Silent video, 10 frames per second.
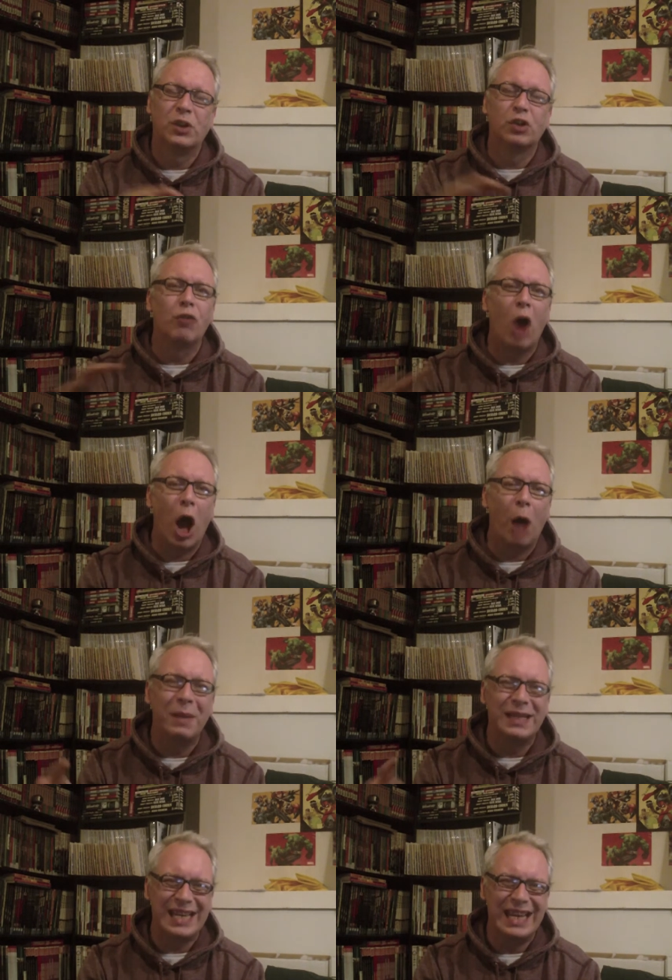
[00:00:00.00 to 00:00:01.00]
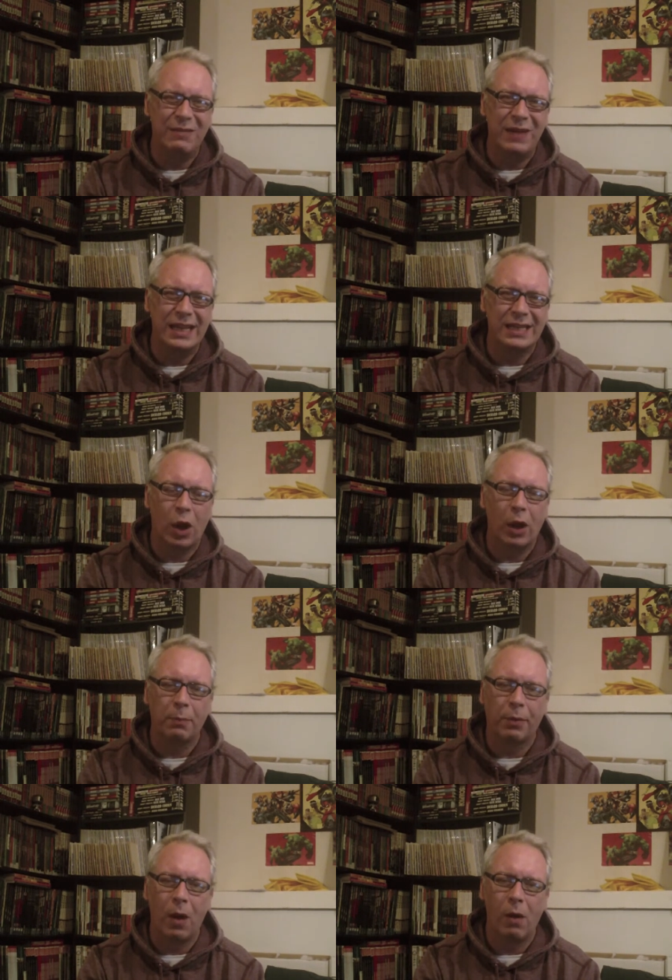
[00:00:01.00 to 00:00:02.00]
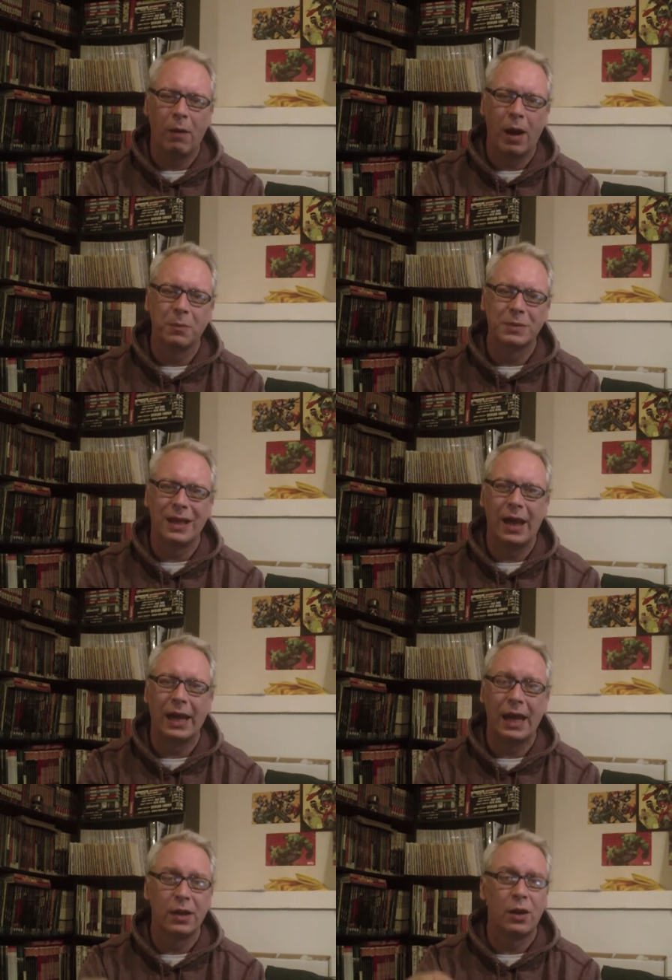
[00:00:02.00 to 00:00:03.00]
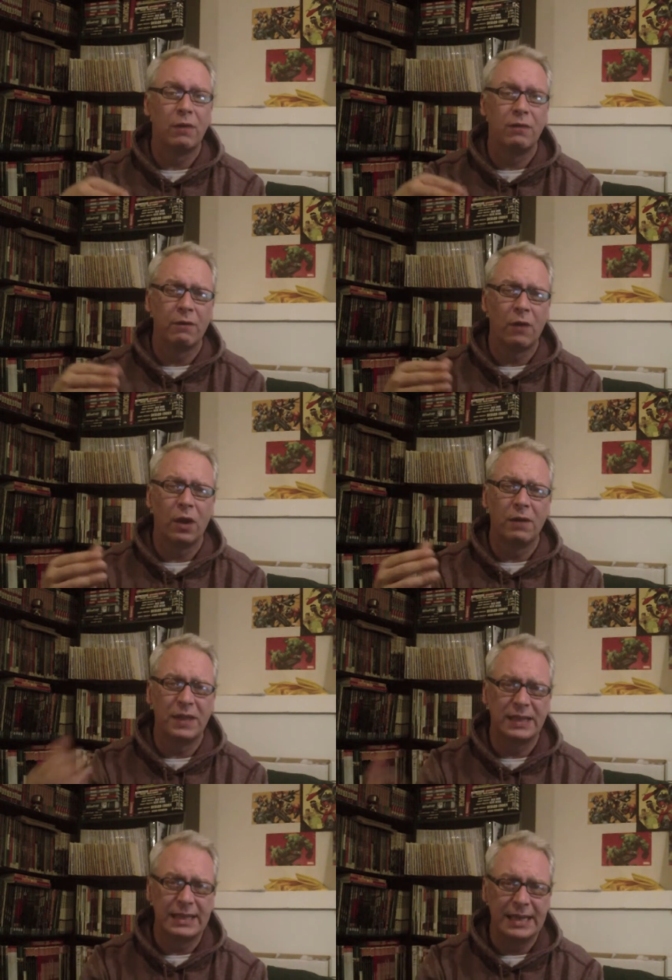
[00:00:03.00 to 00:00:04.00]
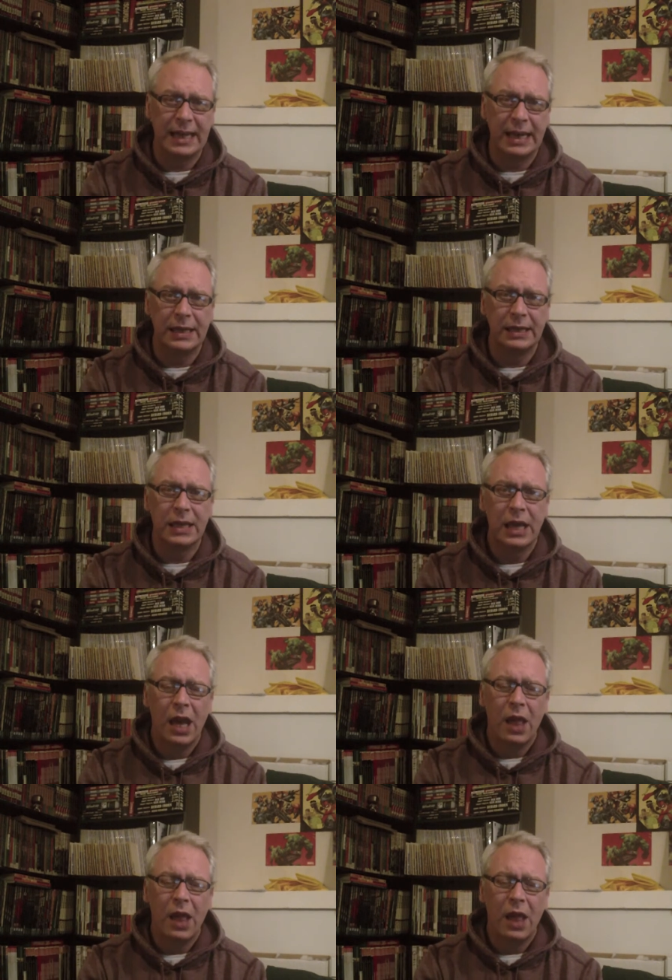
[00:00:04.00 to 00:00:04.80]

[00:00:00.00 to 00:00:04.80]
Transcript: drama TV type programs like I don't know if you've heard of This Is England